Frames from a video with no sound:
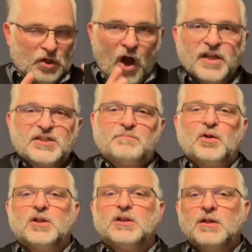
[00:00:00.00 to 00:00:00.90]

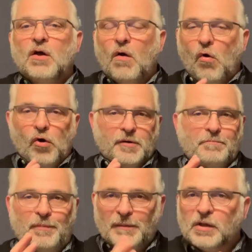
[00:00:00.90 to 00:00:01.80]
gospel or
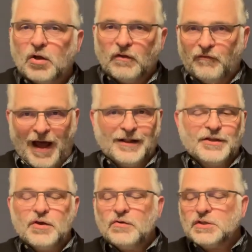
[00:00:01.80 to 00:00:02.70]
biblical
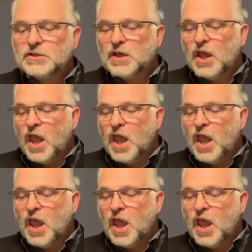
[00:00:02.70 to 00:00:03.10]
values.